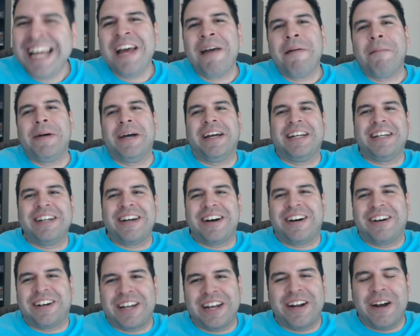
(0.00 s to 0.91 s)
But
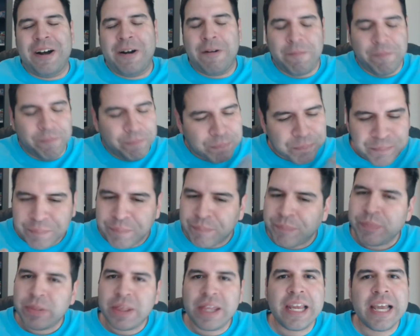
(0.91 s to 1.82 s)
no, you know,
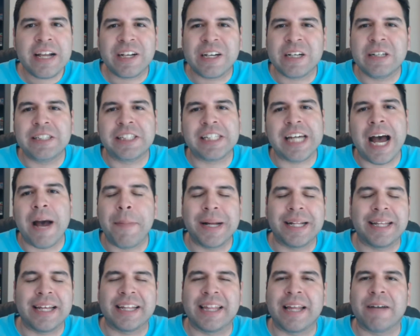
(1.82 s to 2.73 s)
good job. I
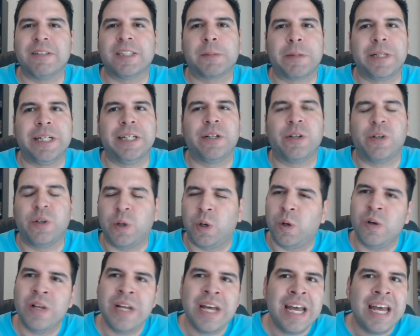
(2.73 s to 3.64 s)
thought that was pretty
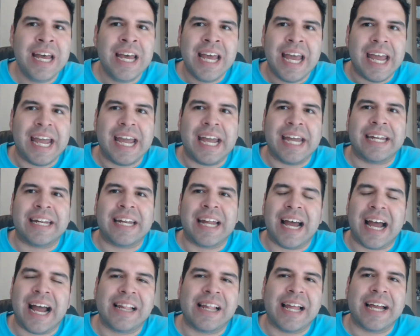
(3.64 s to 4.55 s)
cool. And
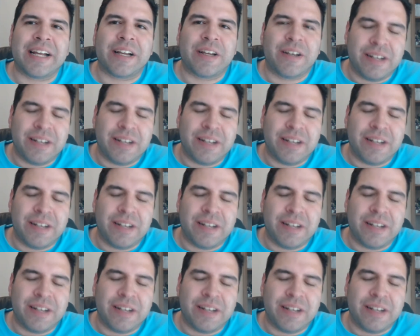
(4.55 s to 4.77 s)
I like